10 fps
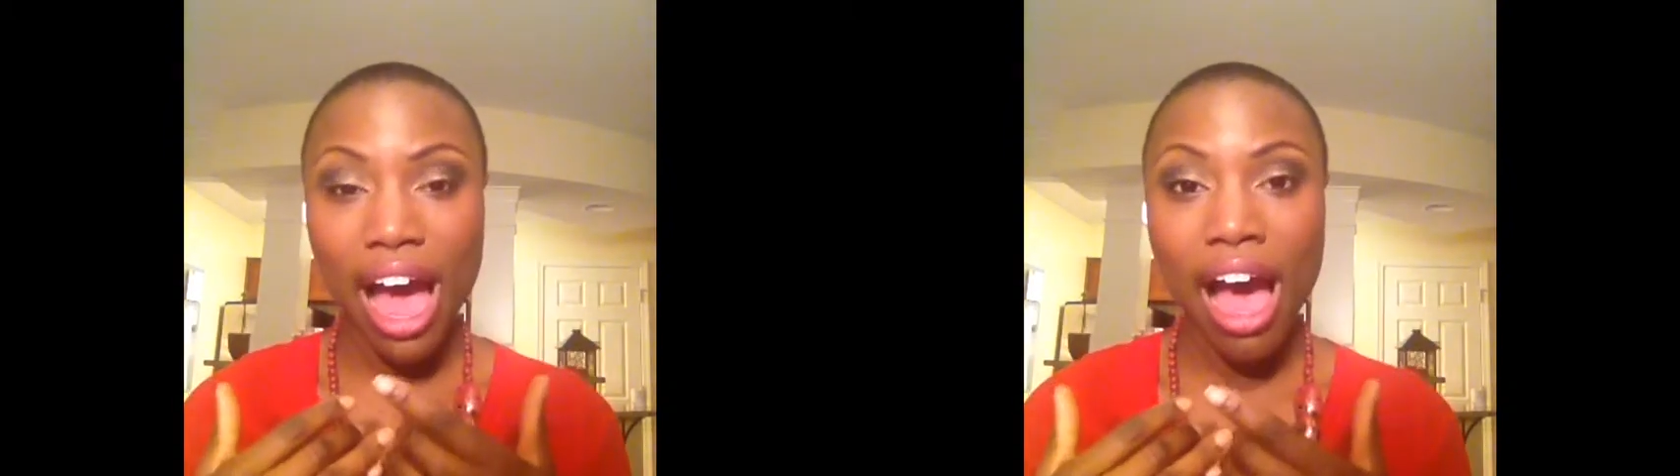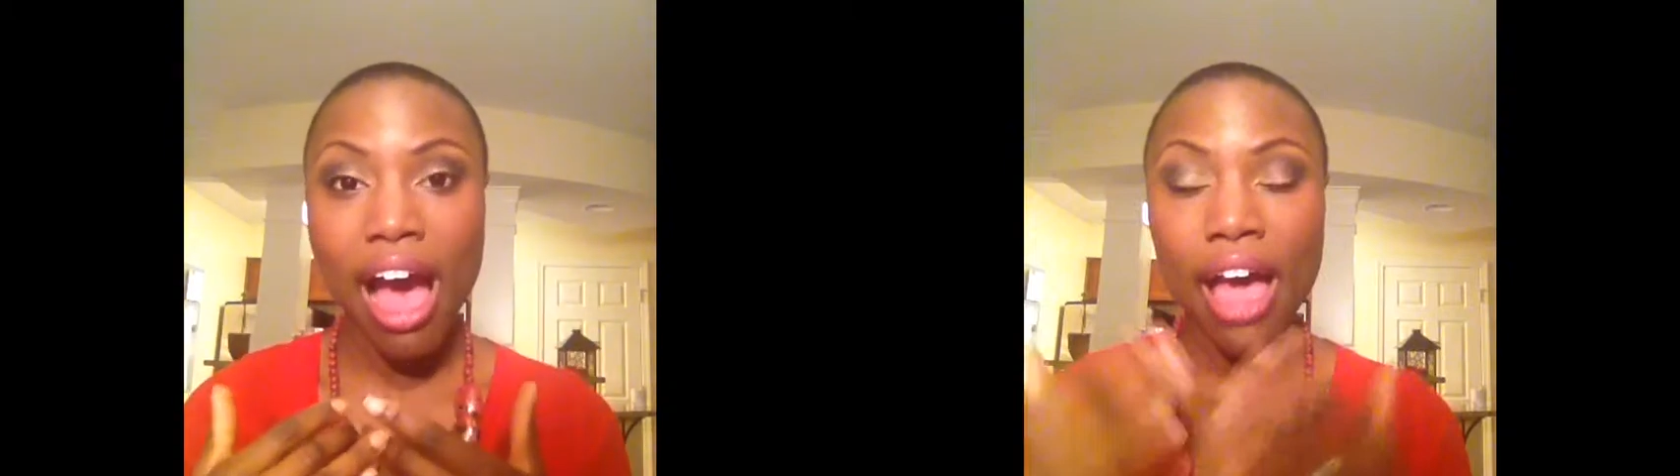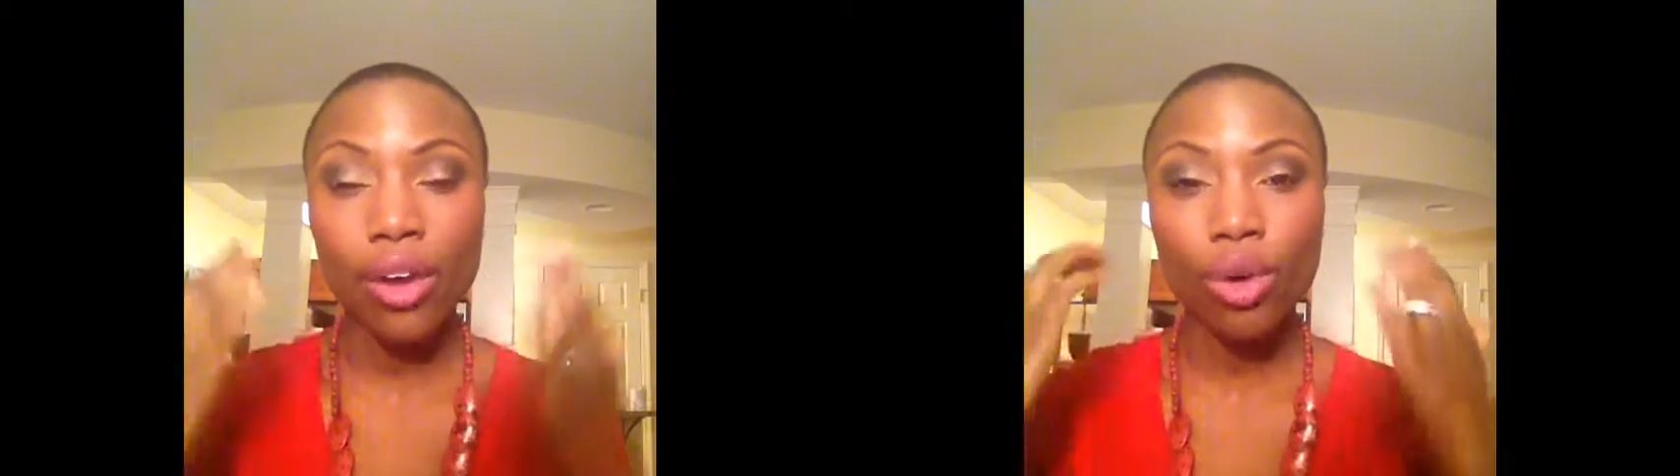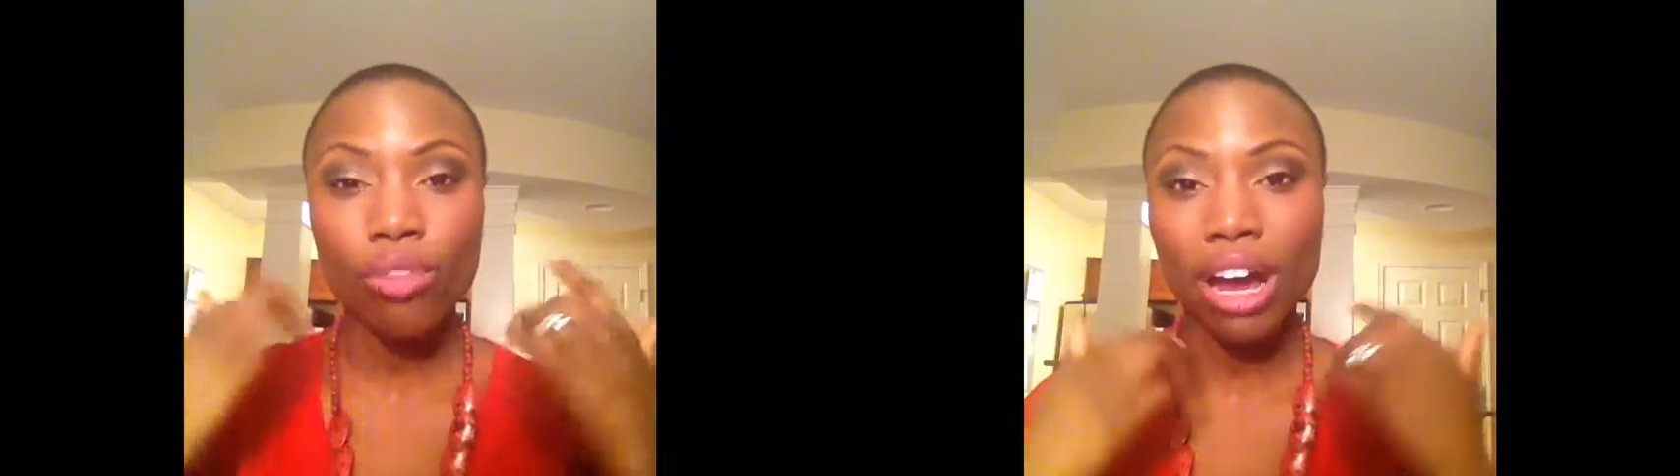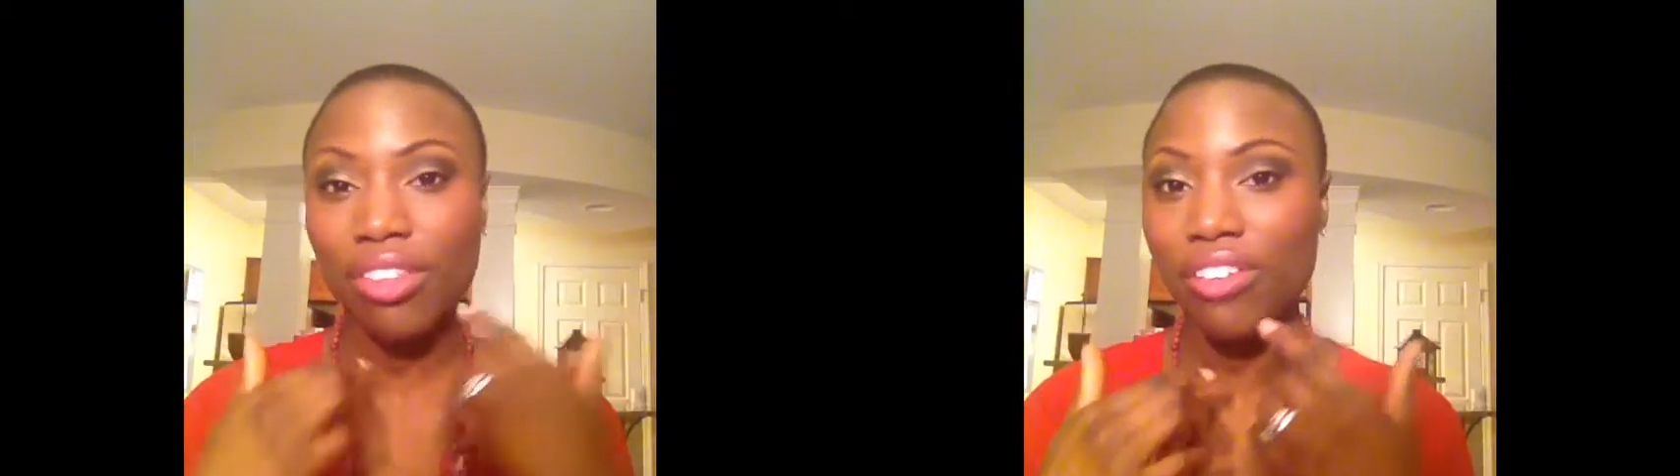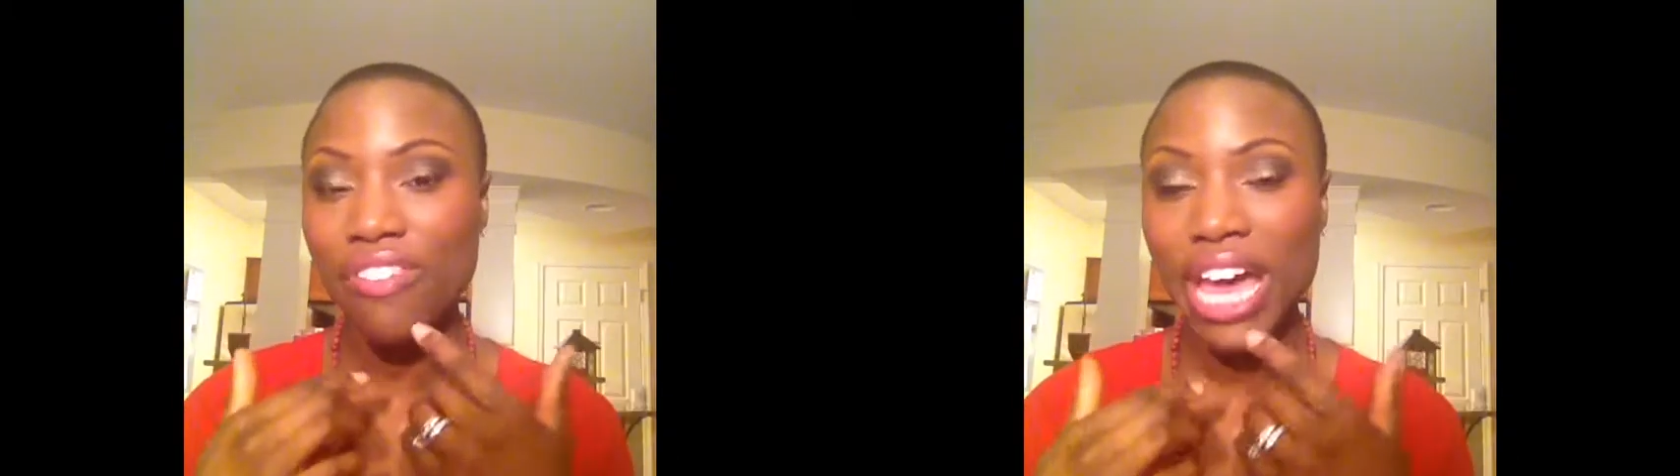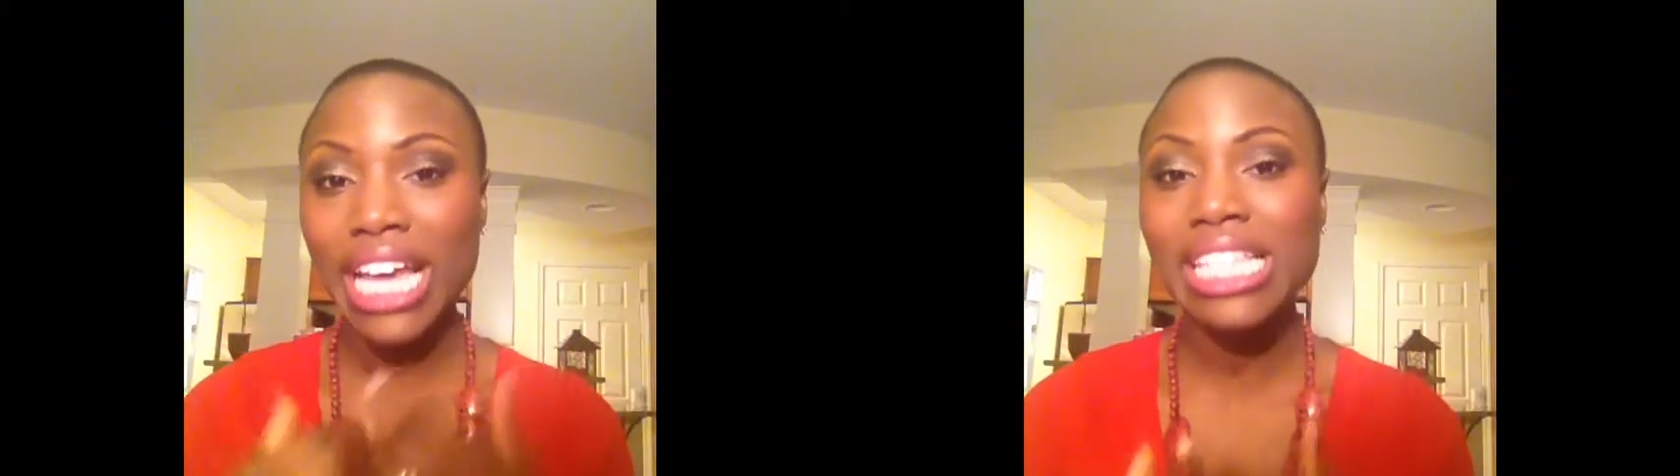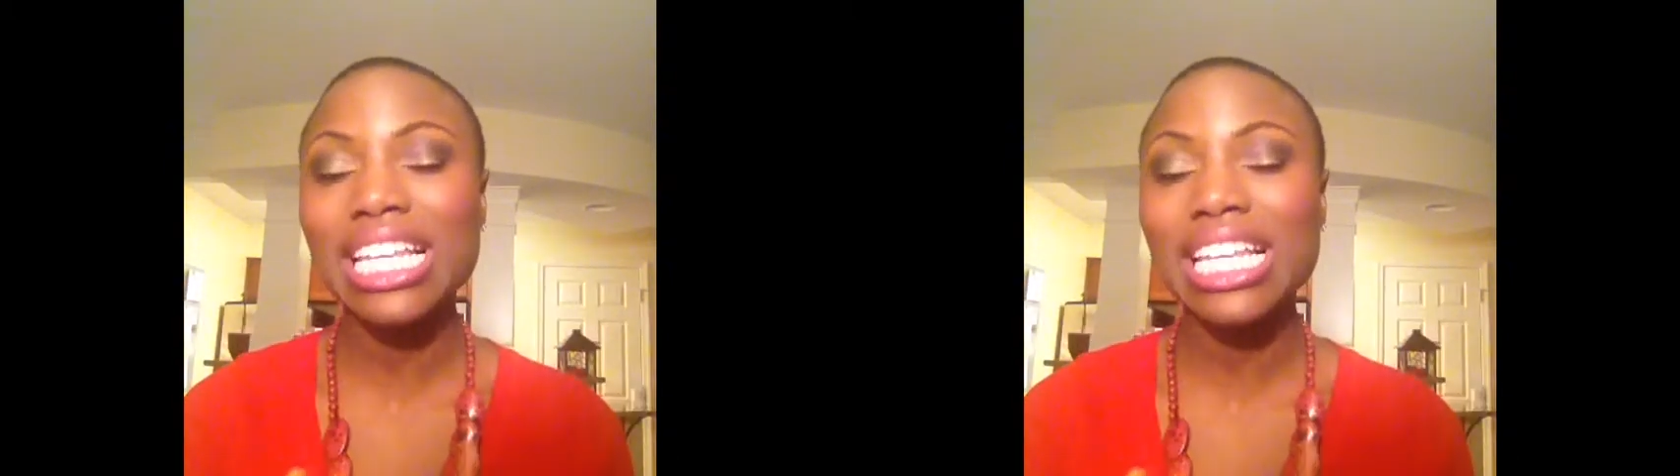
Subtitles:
eye or around the face,